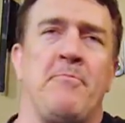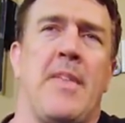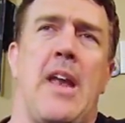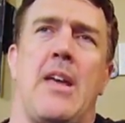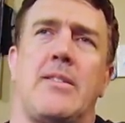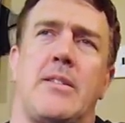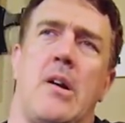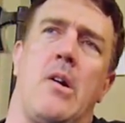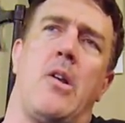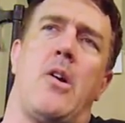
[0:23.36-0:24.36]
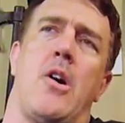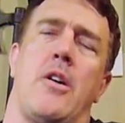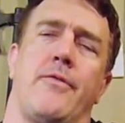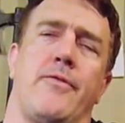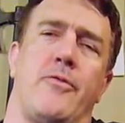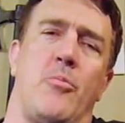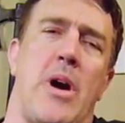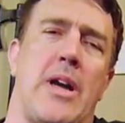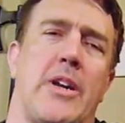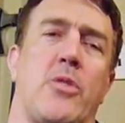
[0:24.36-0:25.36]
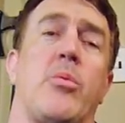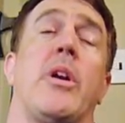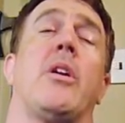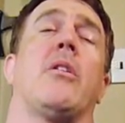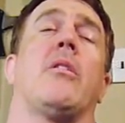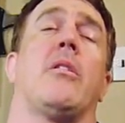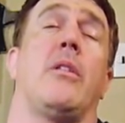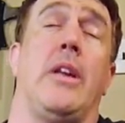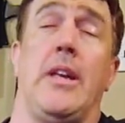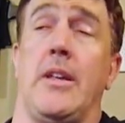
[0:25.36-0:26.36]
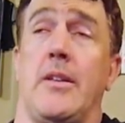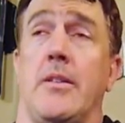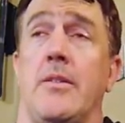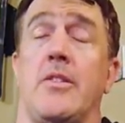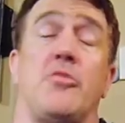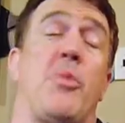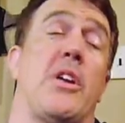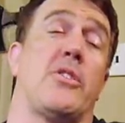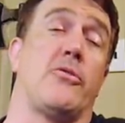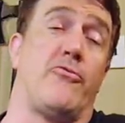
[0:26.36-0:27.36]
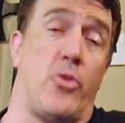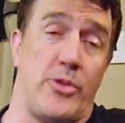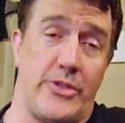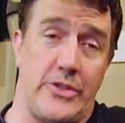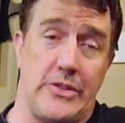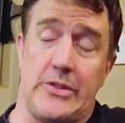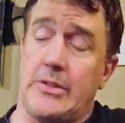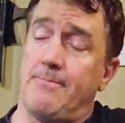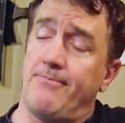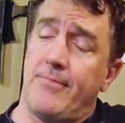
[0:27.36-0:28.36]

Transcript: and I started off my career in Special Forces.